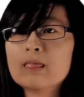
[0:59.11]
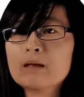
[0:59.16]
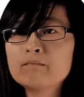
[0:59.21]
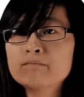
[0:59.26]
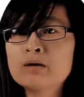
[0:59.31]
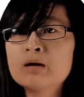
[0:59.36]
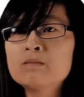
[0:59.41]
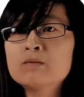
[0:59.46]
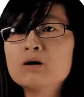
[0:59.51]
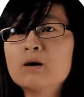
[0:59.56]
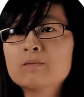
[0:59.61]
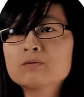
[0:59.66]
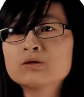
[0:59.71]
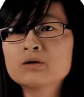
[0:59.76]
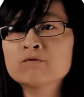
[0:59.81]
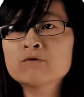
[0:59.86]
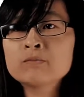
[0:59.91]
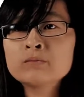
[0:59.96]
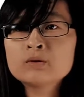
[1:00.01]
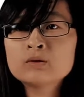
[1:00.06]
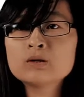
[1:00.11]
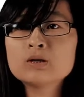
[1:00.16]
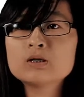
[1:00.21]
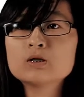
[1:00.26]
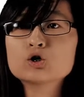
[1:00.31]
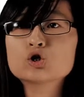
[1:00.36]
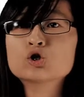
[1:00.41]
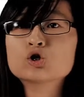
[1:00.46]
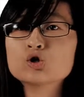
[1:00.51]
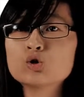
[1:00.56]
may be observable in
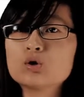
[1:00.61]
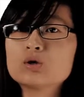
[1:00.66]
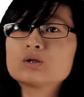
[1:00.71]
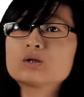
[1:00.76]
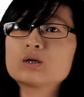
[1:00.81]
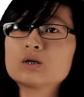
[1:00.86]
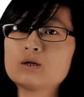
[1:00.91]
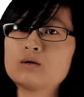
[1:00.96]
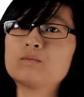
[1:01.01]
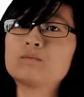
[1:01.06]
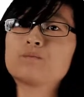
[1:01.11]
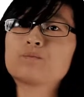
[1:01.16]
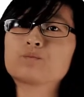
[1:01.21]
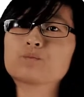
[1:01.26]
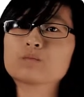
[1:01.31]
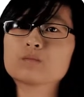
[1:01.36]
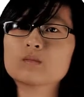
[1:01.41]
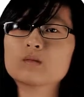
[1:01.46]
the short term.